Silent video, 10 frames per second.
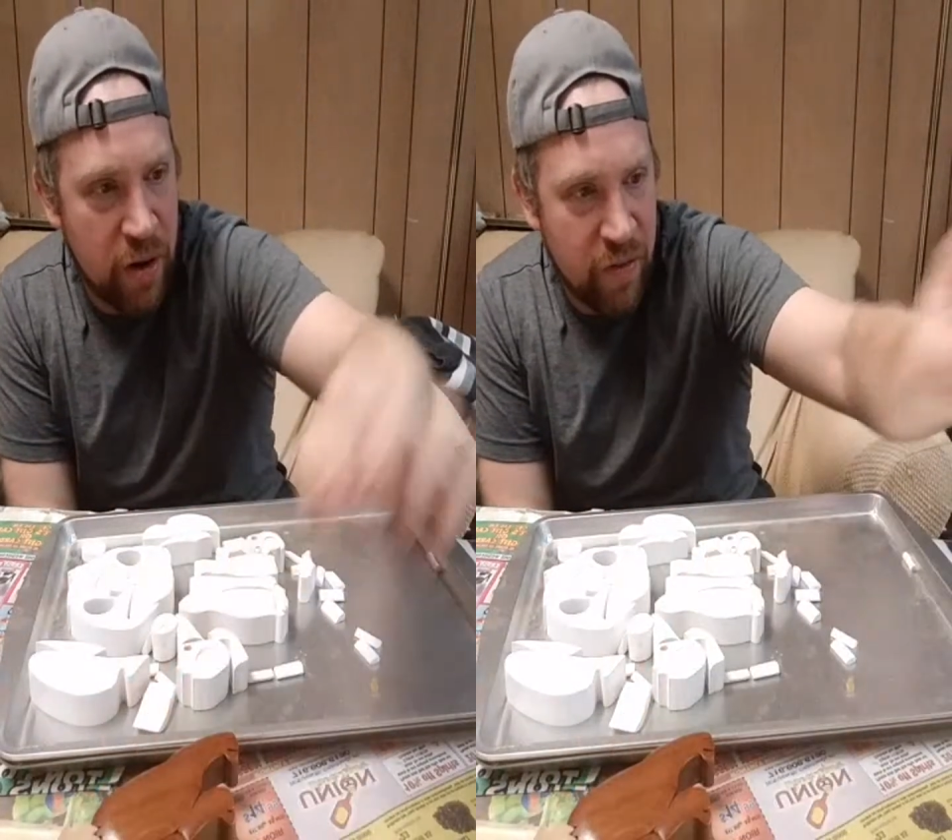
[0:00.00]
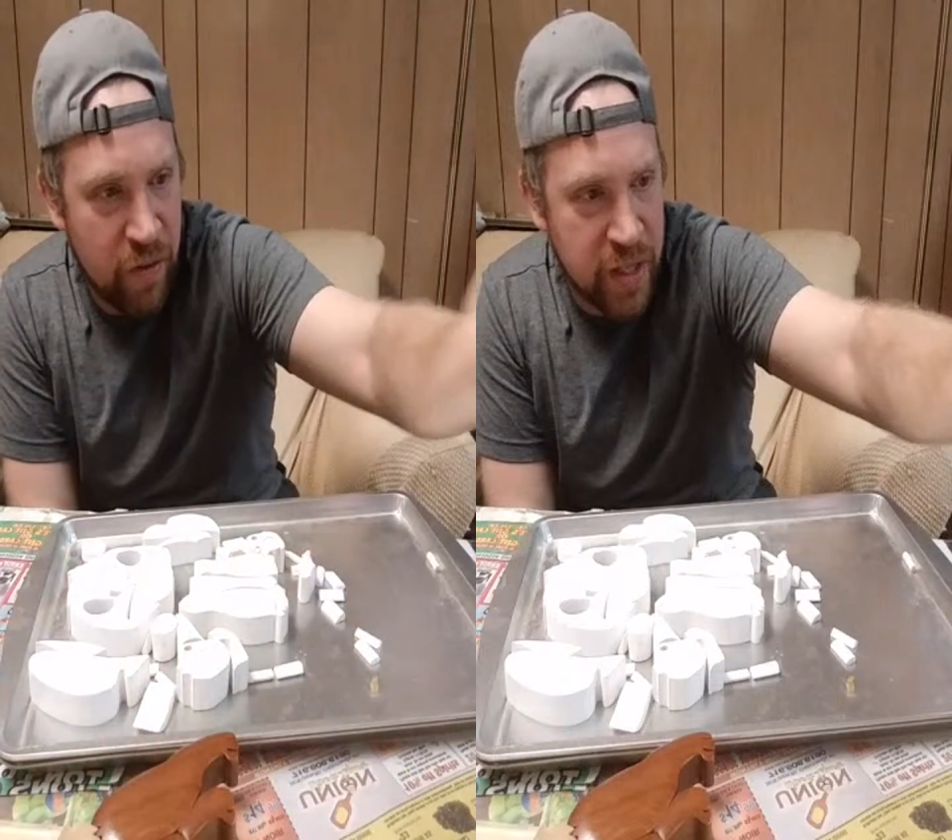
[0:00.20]

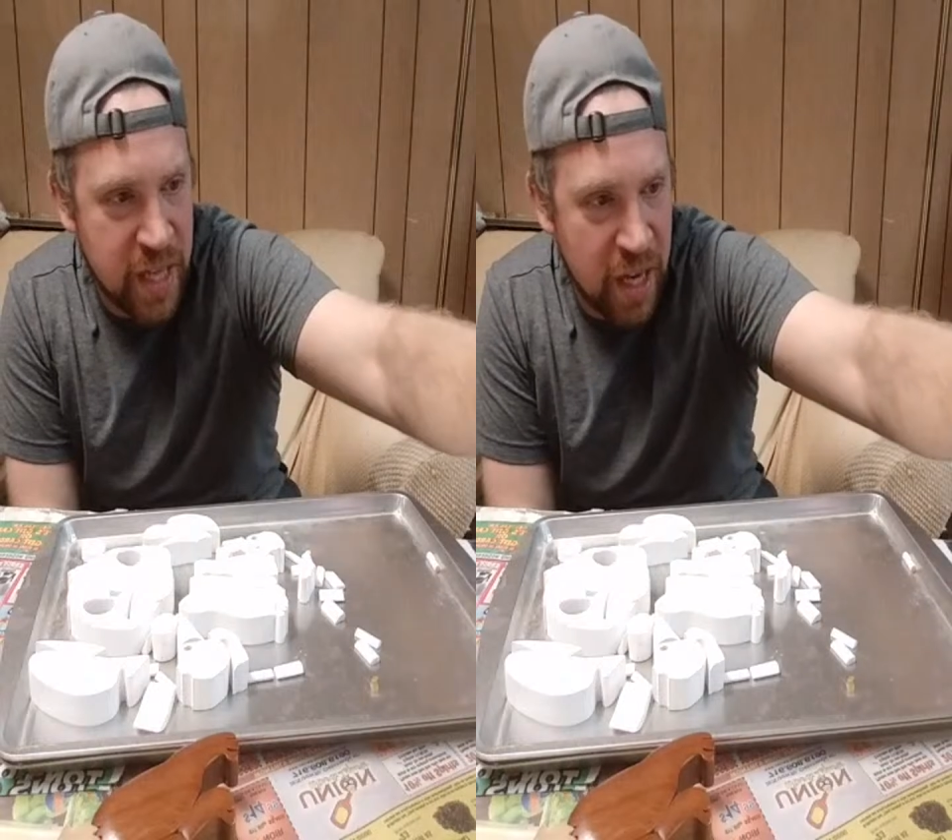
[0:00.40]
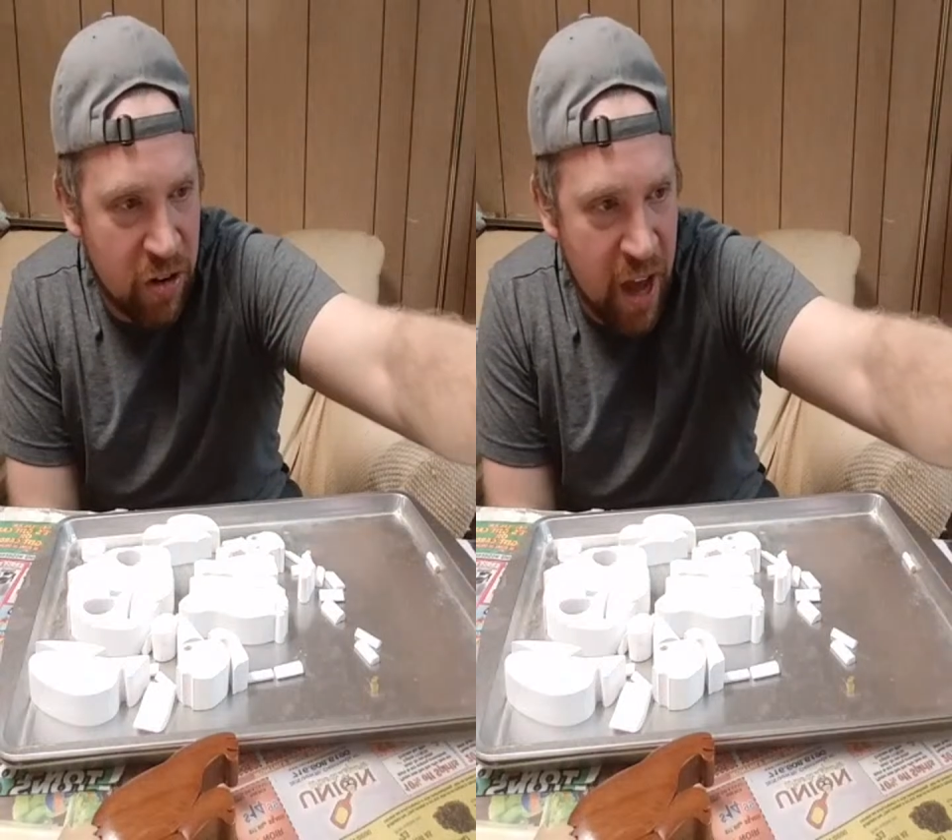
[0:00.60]
Everyone's
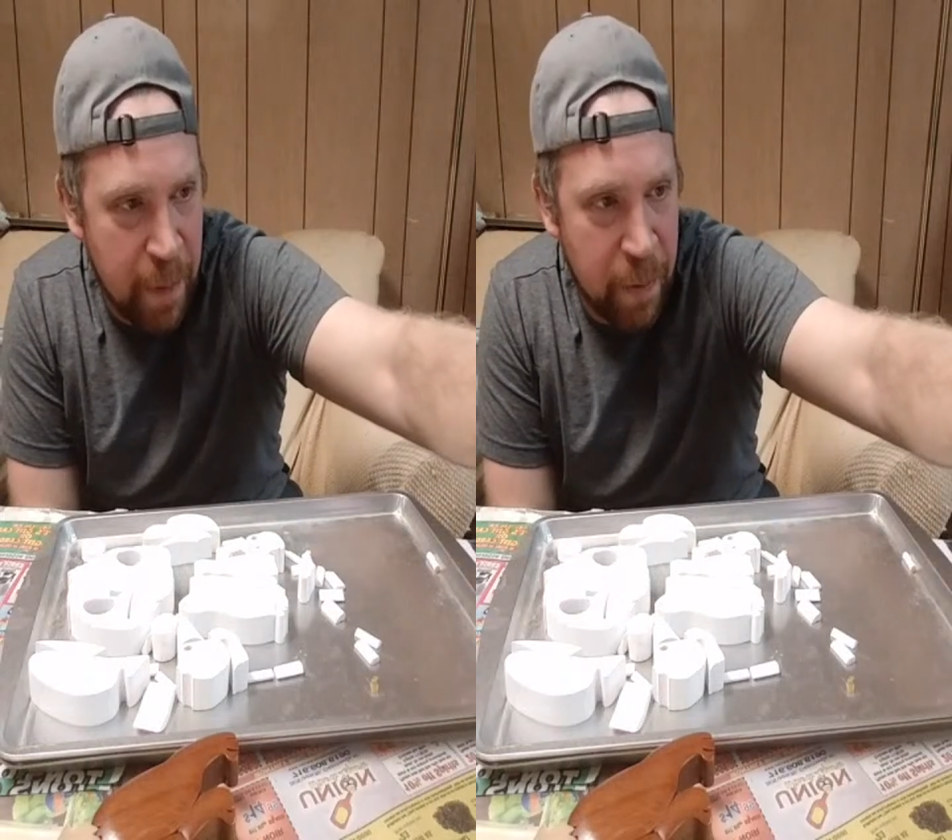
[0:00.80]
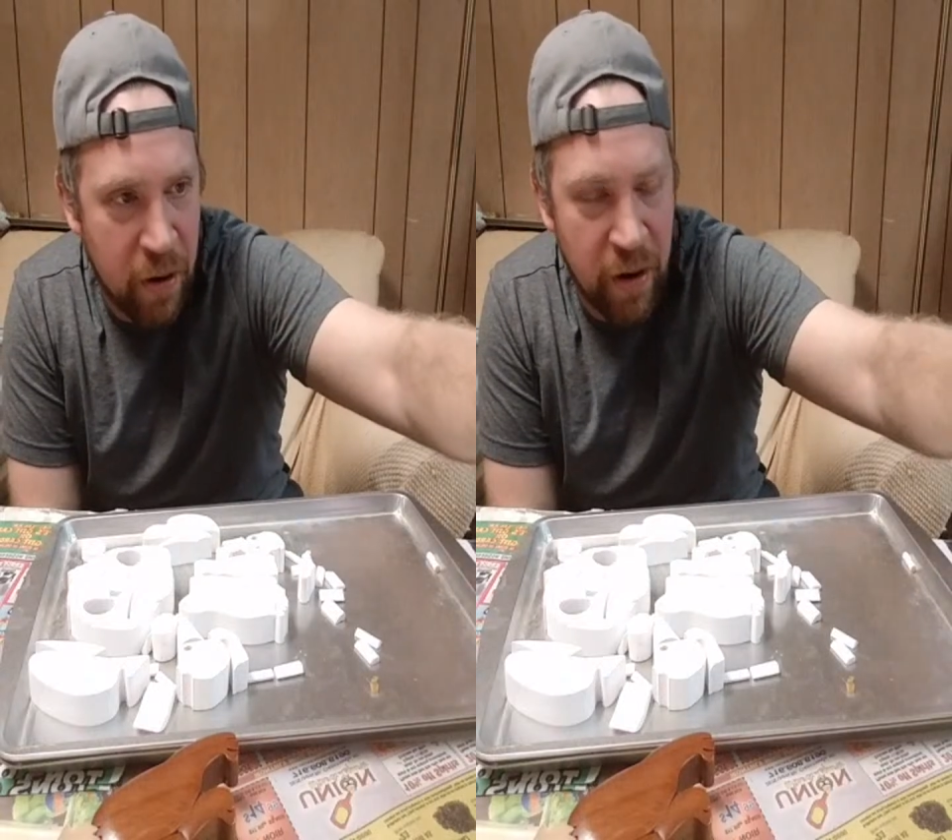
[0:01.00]
on
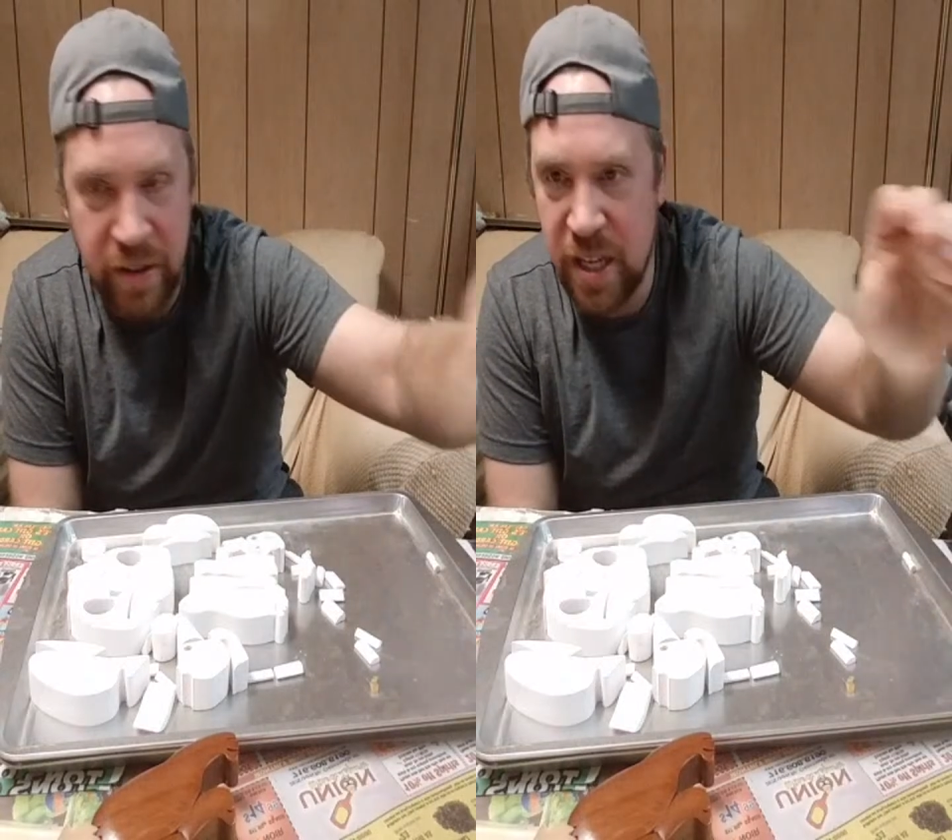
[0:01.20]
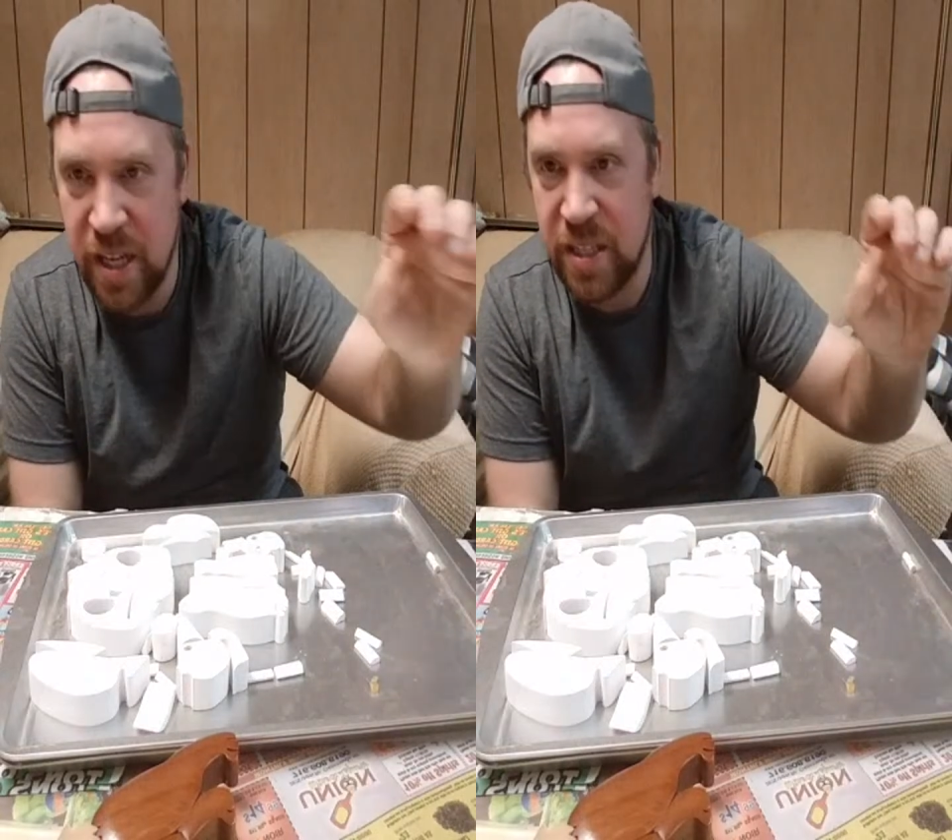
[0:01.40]
Clapper,
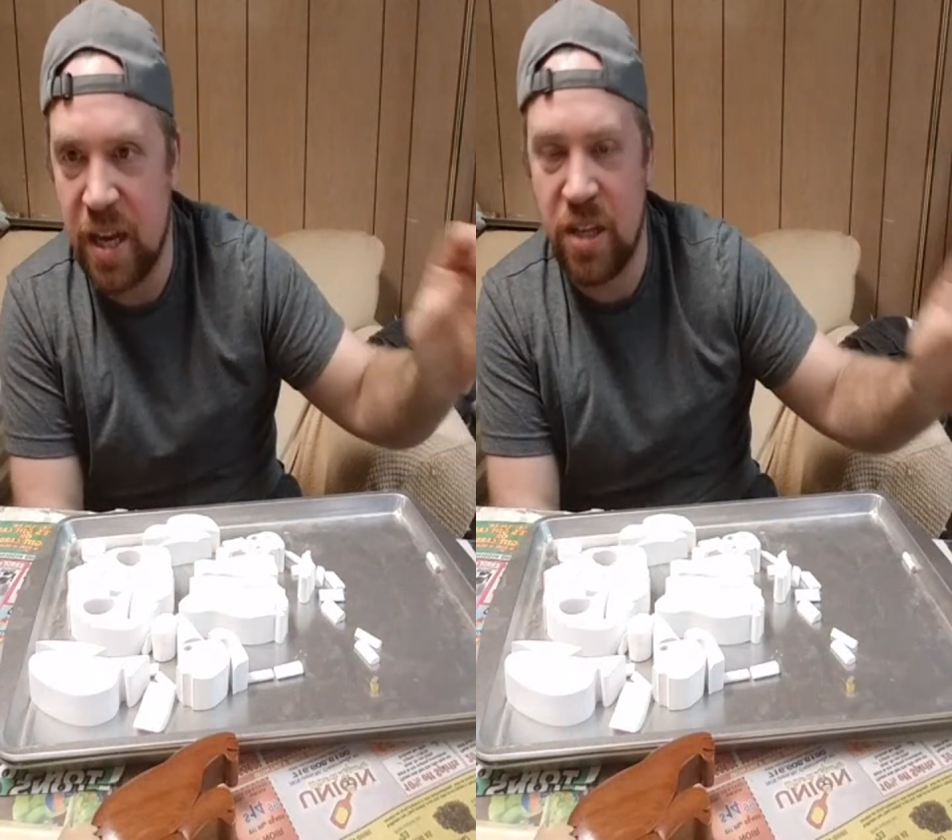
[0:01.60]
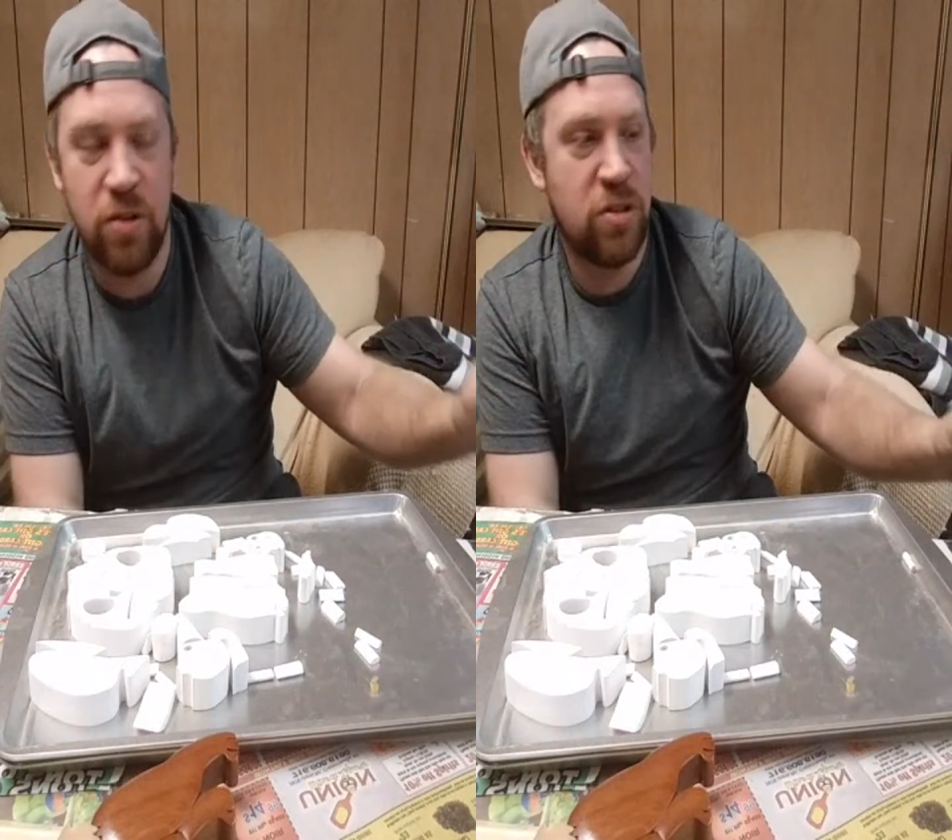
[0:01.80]
TikTok,
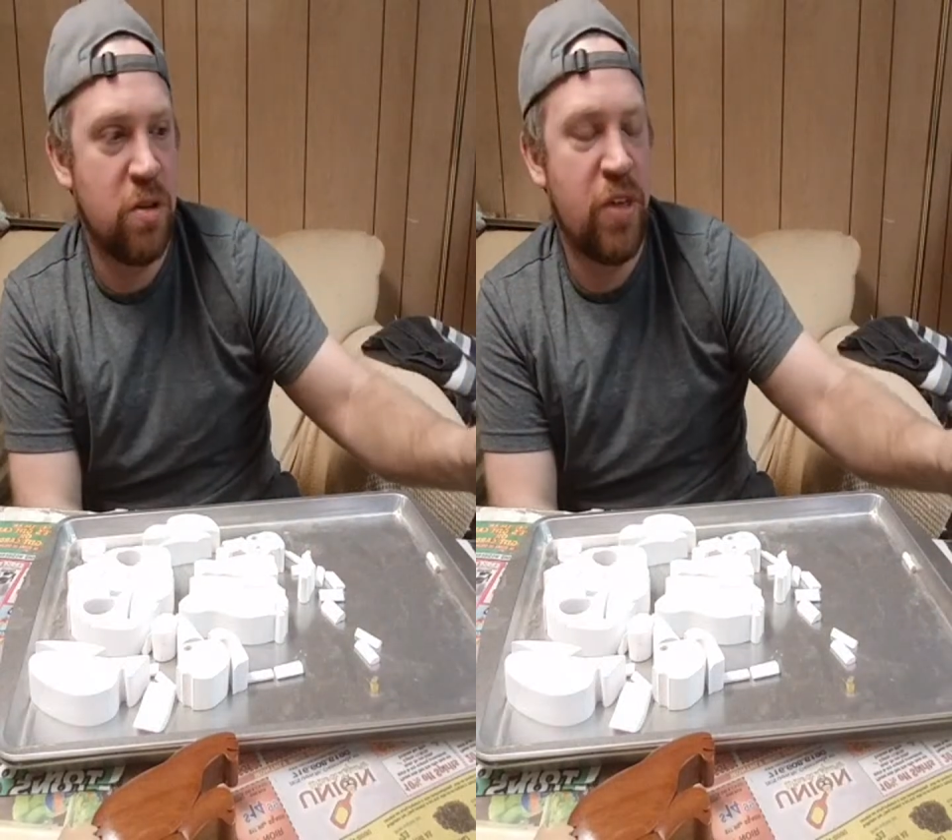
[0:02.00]
YouTube.